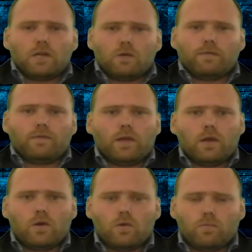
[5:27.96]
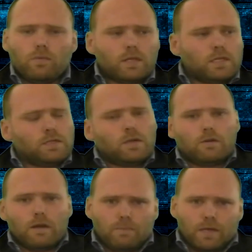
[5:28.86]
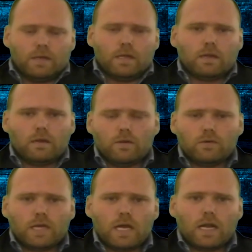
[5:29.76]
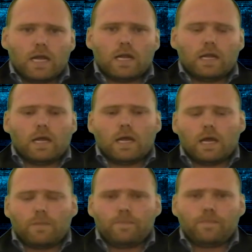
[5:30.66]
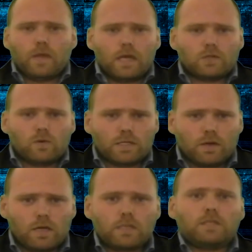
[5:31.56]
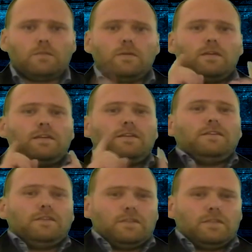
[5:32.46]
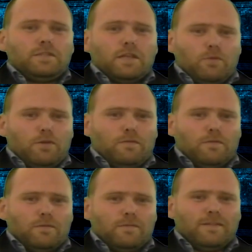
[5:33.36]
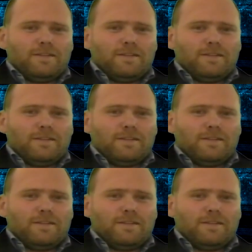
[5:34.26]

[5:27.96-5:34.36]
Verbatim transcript: a very quick video, but there's not a great big deal of news out. And um, as always, guys, Stay beautiful.